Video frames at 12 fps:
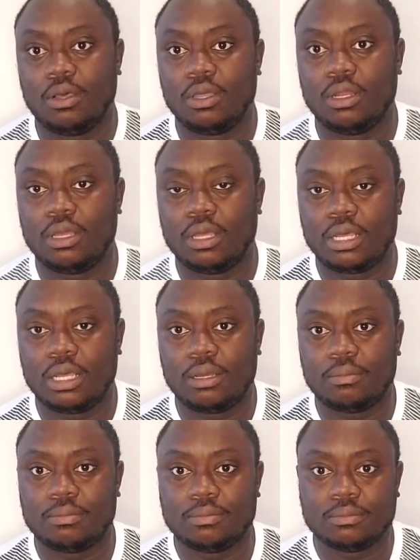
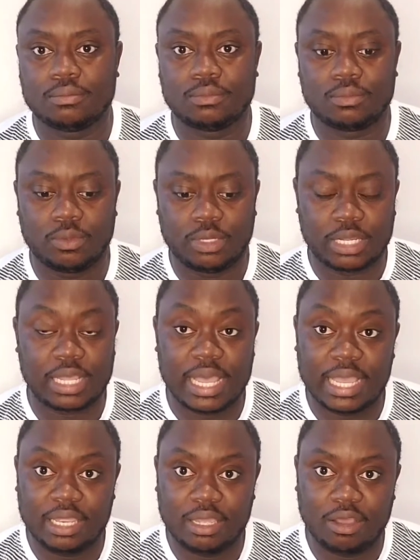on with a
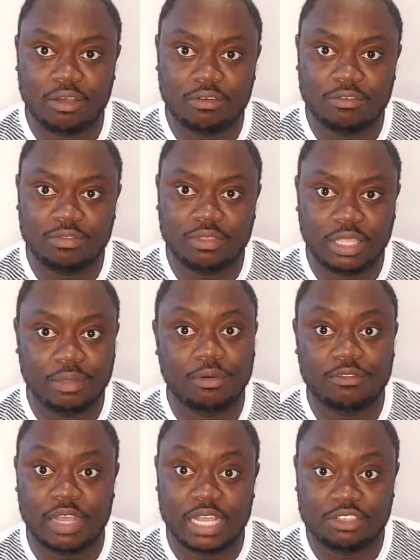guy of
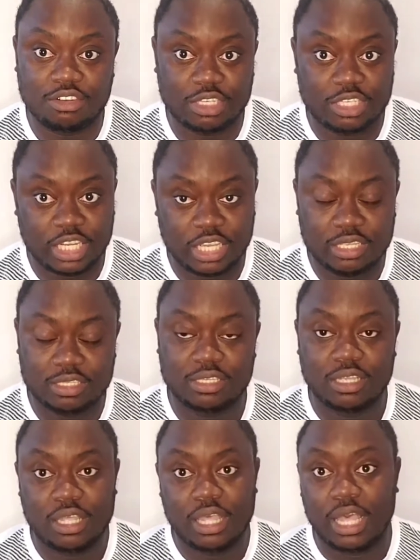name of Andre
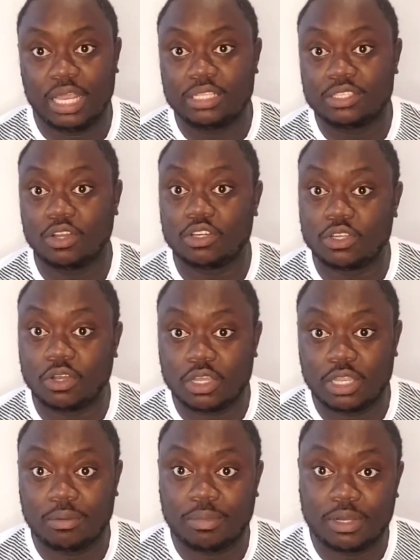Jakes, and he start
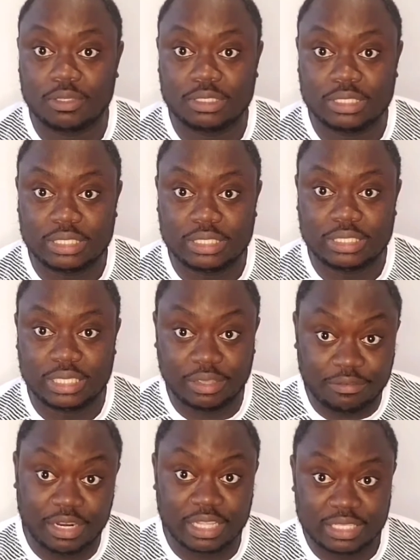talking about
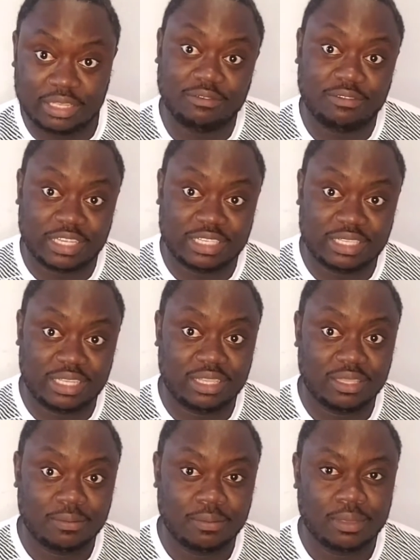dividend
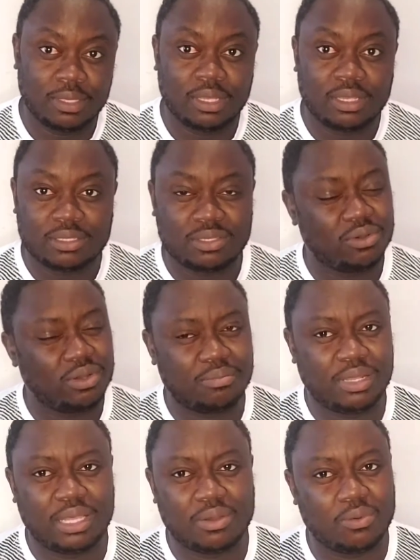investing. So
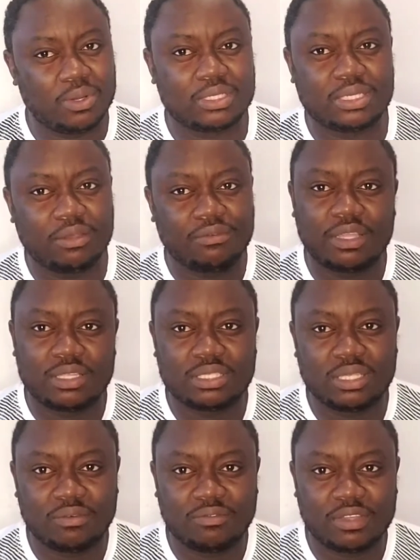I'm like, what's
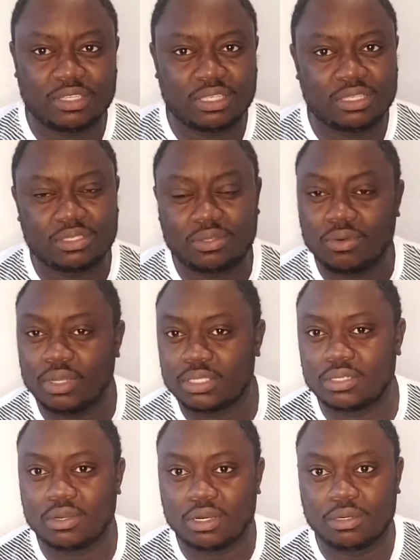dividend investing? So
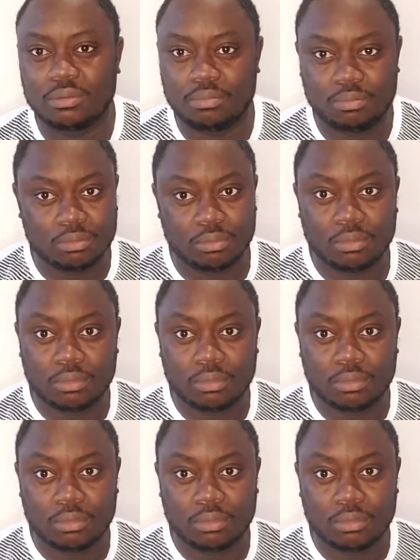I start